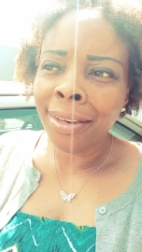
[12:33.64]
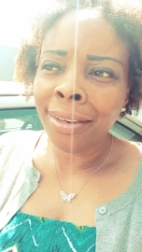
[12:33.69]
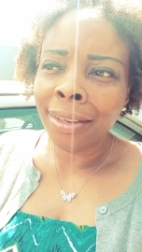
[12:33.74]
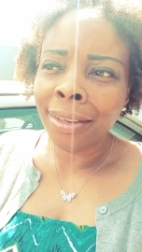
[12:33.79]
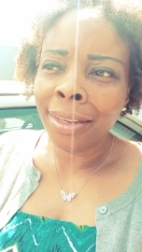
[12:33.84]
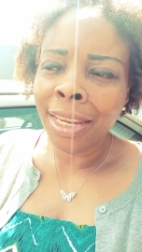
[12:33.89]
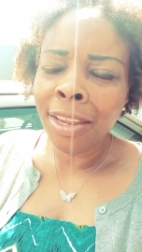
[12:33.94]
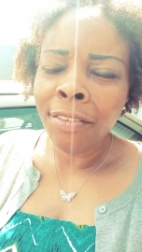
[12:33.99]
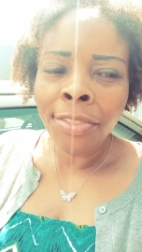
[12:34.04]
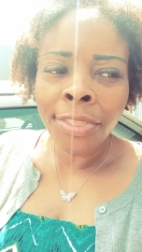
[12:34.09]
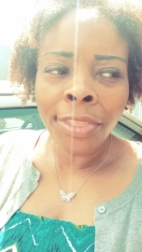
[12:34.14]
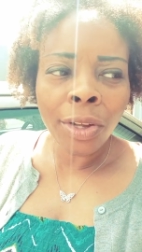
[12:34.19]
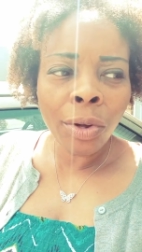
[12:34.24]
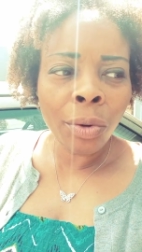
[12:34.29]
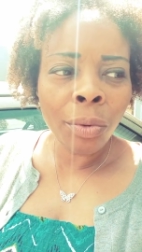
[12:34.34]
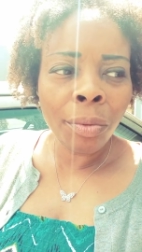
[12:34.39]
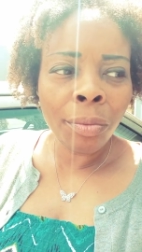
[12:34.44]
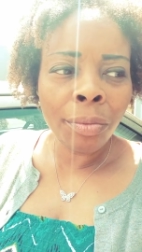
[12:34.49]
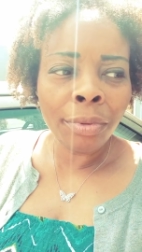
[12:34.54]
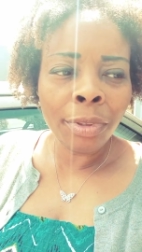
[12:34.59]
even
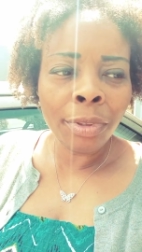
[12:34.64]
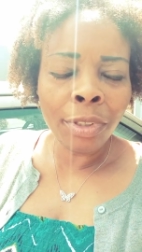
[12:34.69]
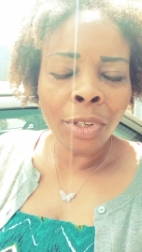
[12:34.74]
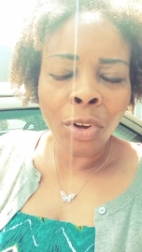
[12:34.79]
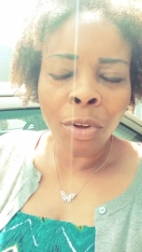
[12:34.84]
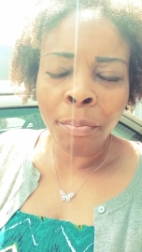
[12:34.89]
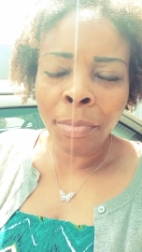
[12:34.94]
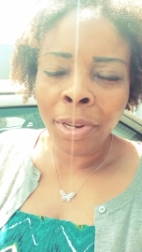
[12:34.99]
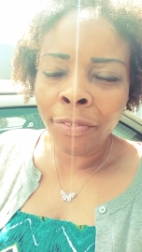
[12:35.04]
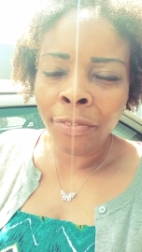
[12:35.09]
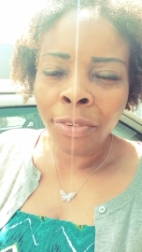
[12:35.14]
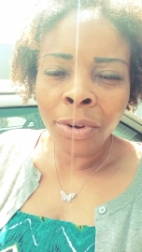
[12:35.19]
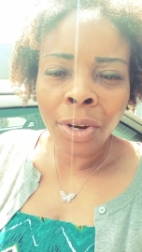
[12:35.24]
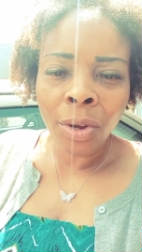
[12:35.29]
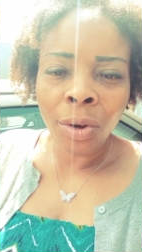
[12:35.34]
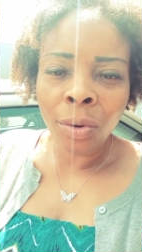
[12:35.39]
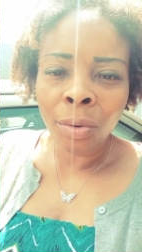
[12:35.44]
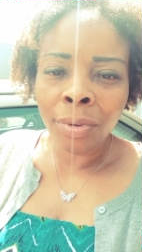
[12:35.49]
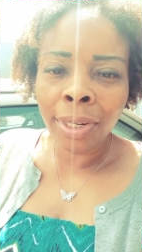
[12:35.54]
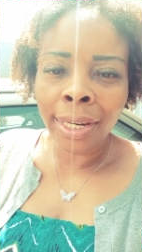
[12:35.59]
though, many of you
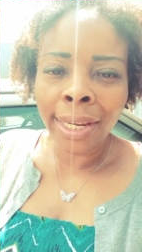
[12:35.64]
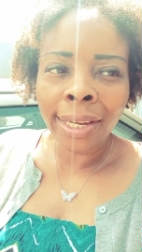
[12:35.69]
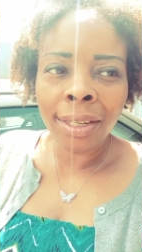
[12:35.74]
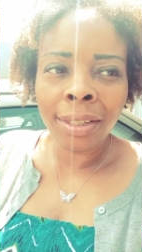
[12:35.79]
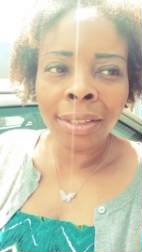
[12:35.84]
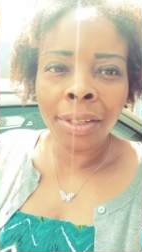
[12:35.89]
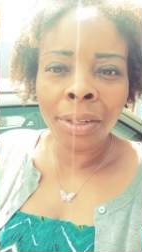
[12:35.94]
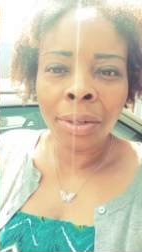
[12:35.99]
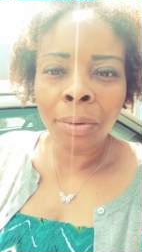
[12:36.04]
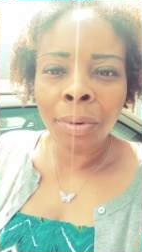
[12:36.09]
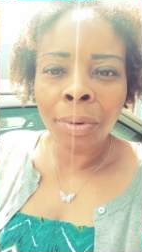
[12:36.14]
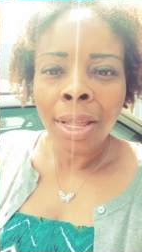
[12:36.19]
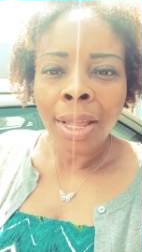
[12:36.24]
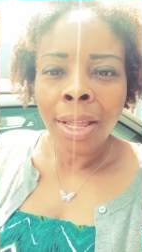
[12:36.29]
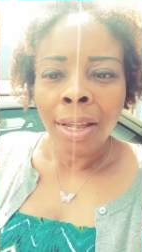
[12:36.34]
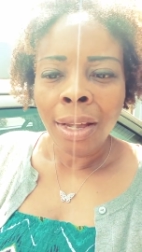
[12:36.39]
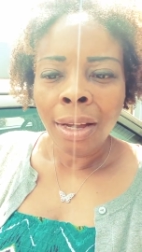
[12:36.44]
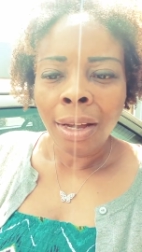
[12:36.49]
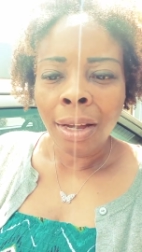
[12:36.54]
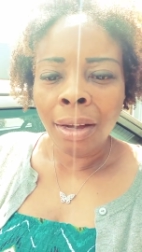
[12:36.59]
know,
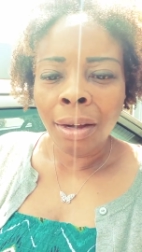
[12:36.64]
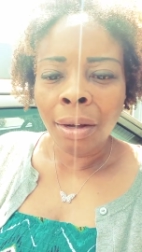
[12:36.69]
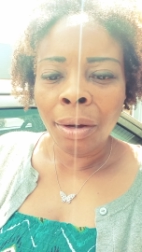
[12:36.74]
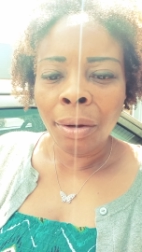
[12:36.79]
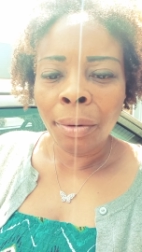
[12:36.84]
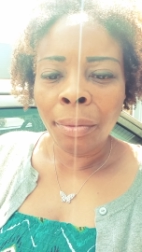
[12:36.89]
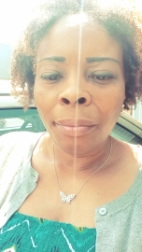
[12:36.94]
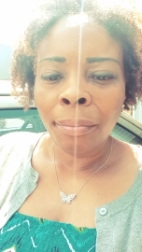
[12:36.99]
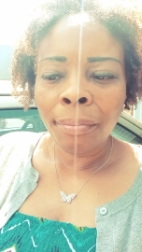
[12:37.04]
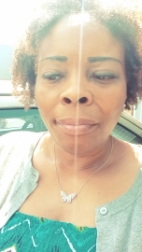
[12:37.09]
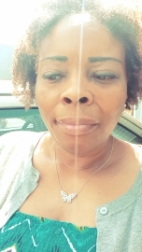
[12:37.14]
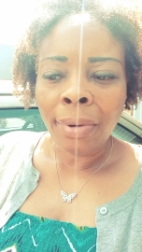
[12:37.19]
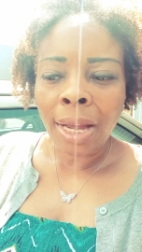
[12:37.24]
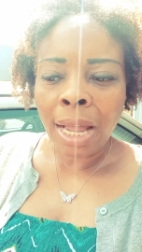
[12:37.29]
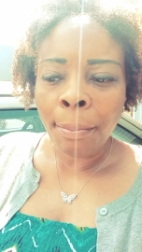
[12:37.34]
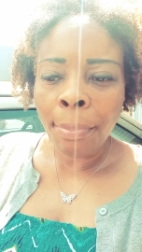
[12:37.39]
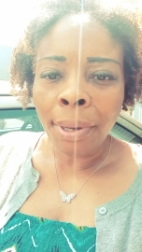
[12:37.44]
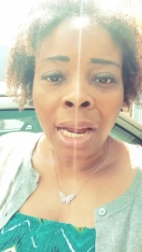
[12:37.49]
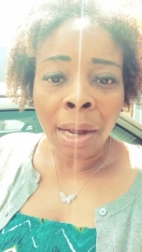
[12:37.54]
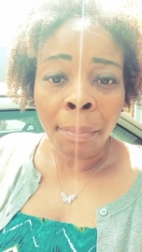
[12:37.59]

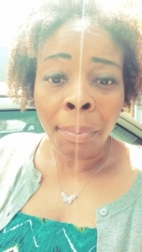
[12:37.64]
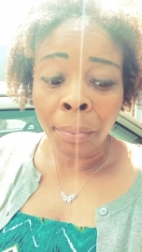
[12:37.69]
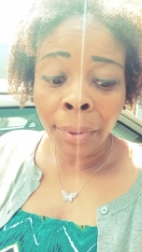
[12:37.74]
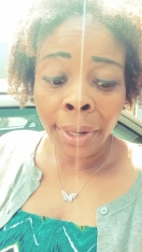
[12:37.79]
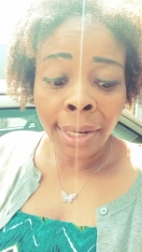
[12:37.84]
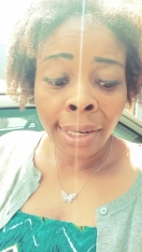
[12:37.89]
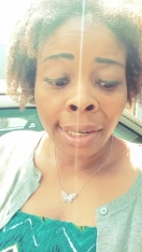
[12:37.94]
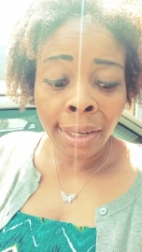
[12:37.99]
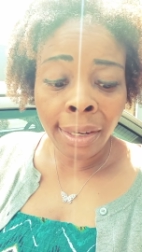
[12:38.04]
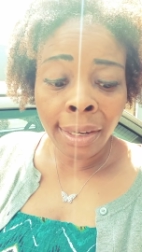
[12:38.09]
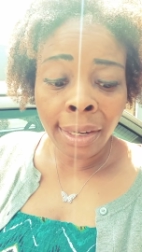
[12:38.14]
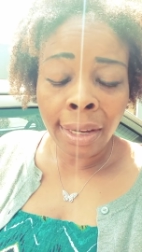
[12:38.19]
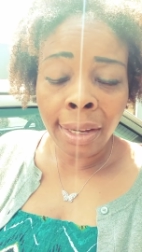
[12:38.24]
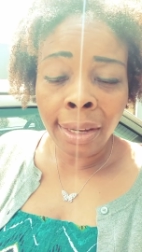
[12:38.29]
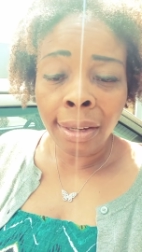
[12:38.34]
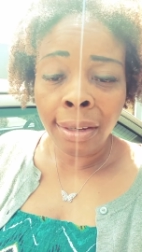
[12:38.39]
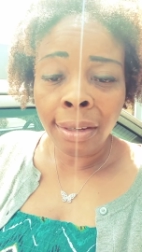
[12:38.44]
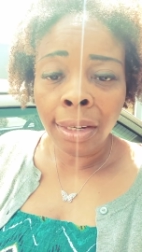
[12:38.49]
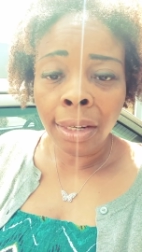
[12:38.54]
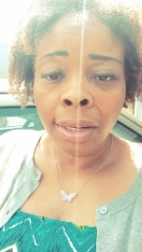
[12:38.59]
I've been operating,
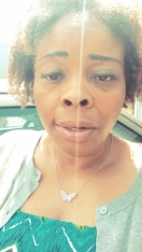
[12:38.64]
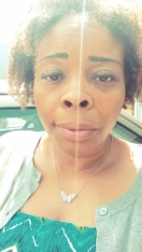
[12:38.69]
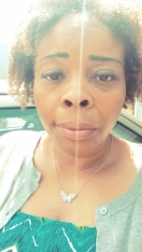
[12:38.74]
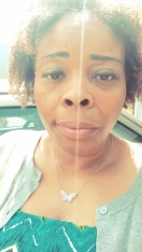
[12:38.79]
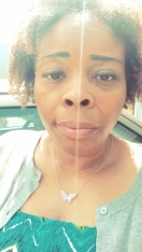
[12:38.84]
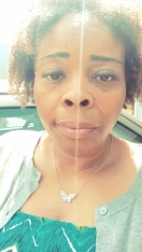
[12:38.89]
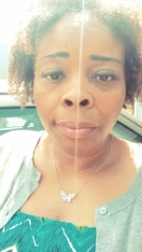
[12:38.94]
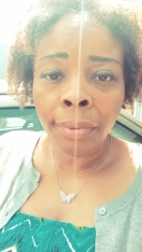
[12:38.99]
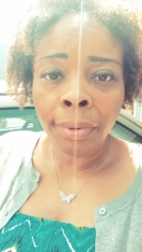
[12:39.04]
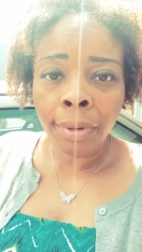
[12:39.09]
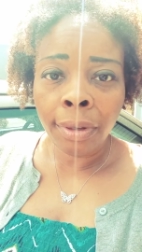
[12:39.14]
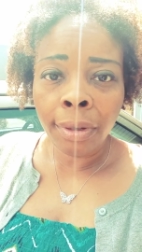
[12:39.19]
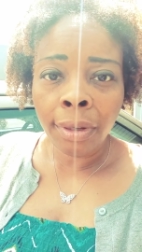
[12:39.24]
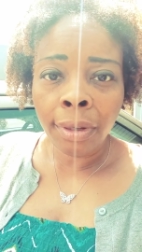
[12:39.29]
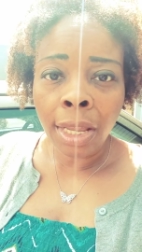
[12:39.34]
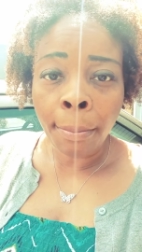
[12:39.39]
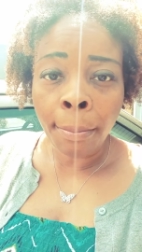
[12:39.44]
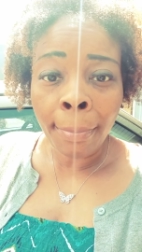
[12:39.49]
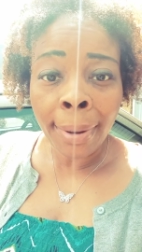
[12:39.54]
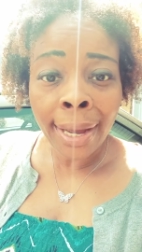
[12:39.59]

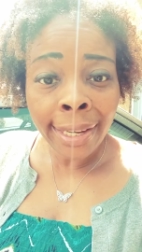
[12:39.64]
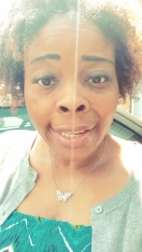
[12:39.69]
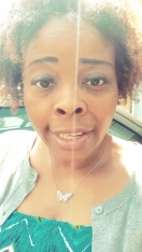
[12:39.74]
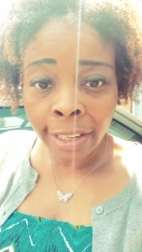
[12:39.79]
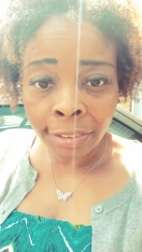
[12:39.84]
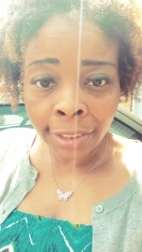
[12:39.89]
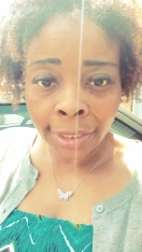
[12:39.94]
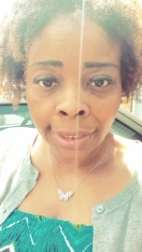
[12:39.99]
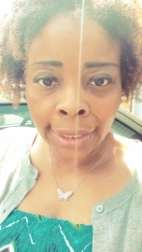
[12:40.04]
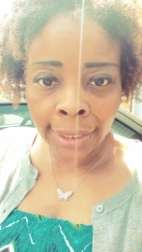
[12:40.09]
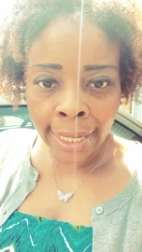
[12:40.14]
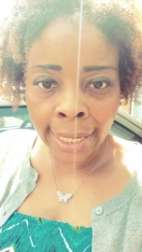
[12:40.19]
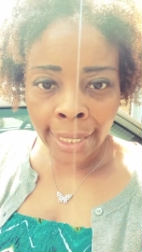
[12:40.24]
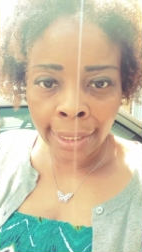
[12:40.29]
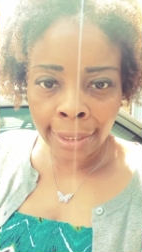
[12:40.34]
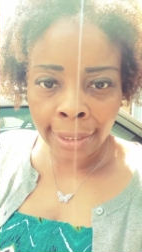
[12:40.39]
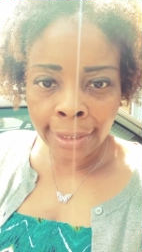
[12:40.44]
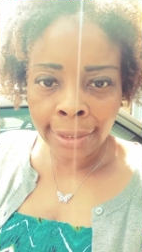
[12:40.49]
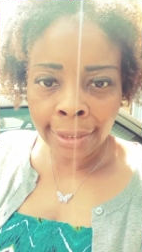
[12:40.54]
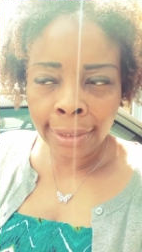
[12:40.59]
in my gifts and
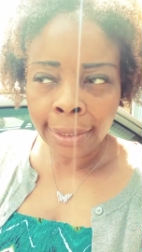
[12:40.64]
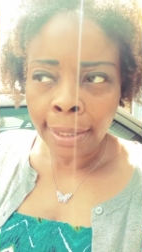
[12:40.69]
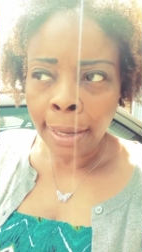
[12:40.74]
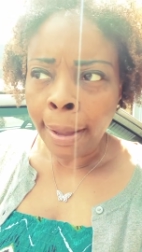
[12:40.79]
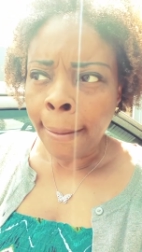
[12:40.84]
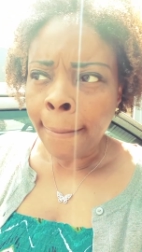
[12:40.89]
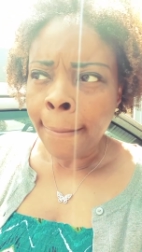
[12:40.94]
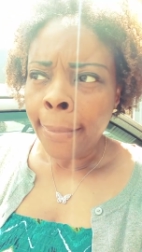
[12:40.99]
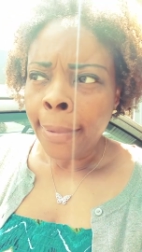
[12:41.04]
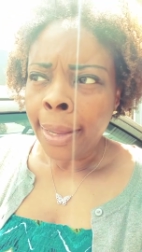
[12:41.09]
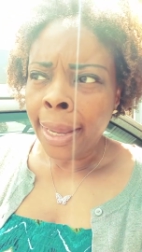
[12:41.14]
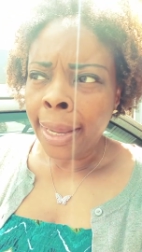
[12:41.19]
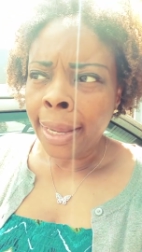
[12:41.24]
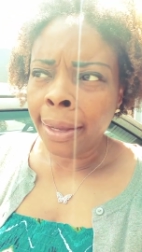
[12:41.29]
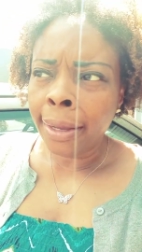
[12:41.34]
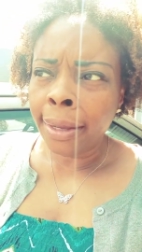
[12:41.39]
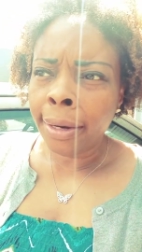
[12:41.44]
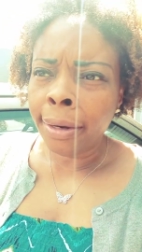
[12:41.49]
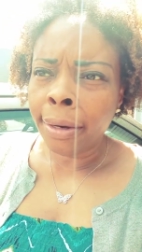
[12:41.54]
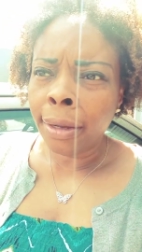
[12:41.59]
talents.
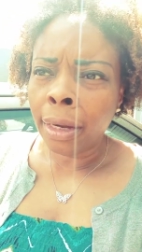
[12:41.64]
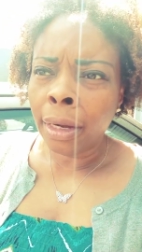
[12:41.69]
And,